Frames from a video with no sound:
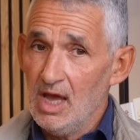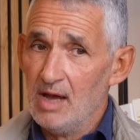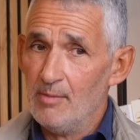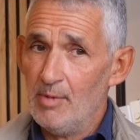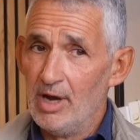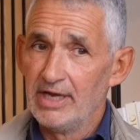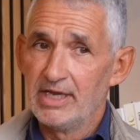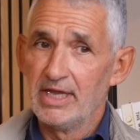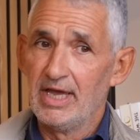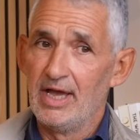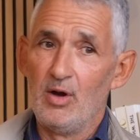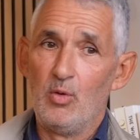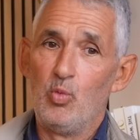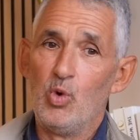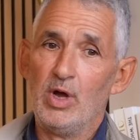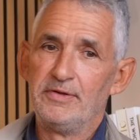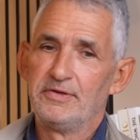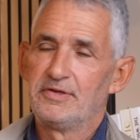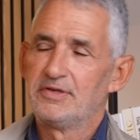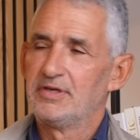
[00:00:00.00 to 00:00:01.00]
I might get a
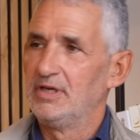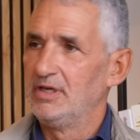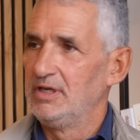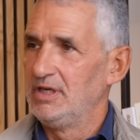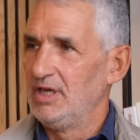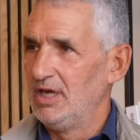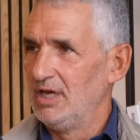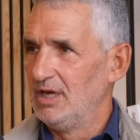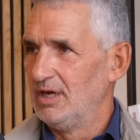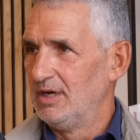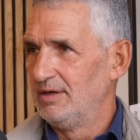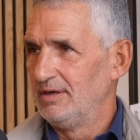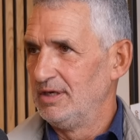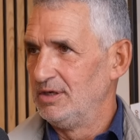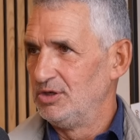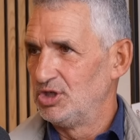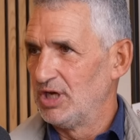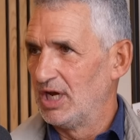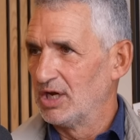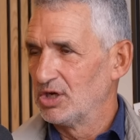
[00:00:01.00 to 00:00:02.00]
once a year
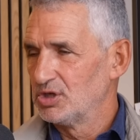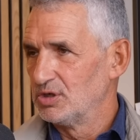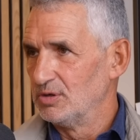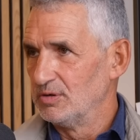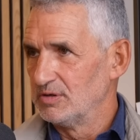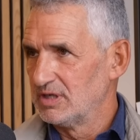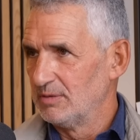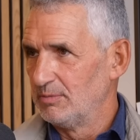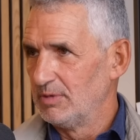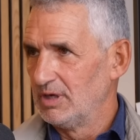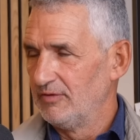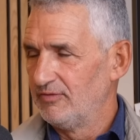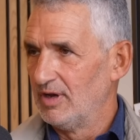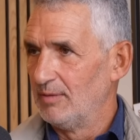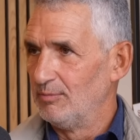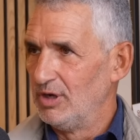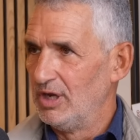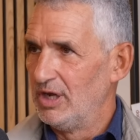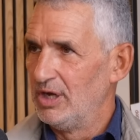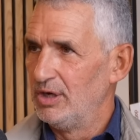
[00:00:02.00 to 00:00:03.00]
injection or something
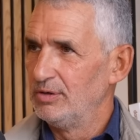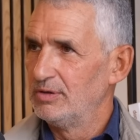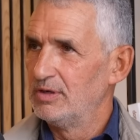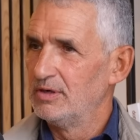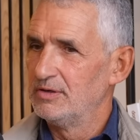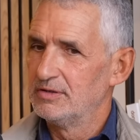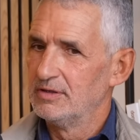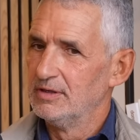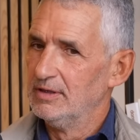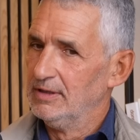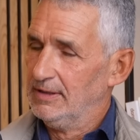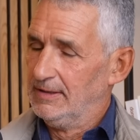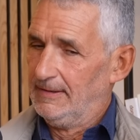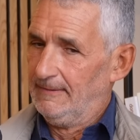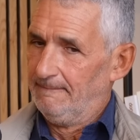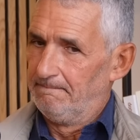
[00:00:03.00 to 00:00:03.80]
if I'm low because yeah.